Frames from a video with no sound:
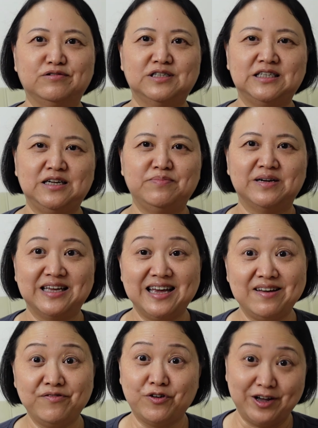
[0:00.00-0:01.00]
steam
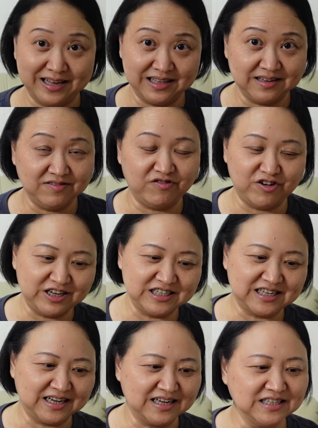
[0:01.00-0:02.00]
again for another 30
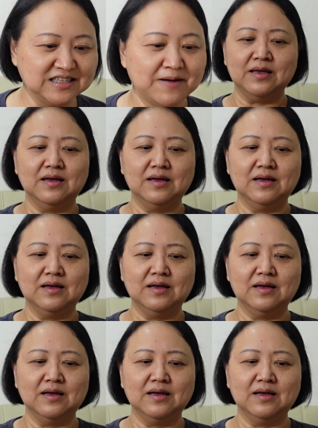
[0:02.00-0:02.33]
seconds.